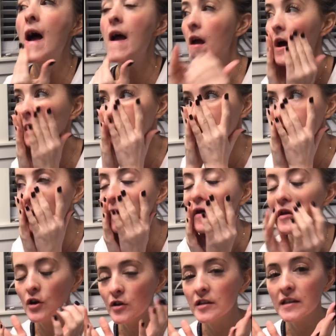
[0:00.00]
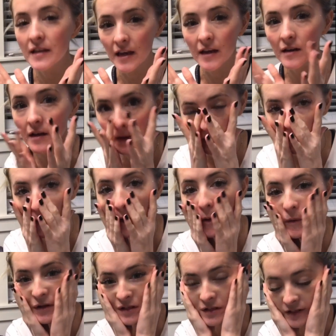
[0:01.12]
And your skin
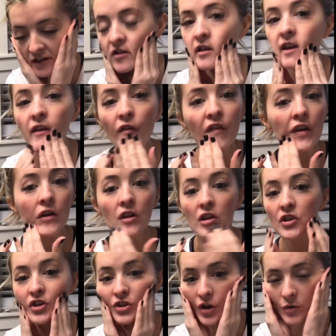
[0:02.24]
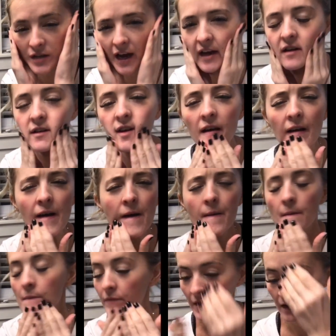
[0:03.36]
will literally feel so tight.
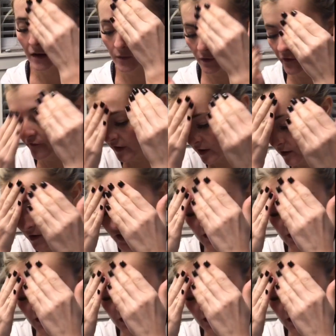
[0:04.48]
It will feel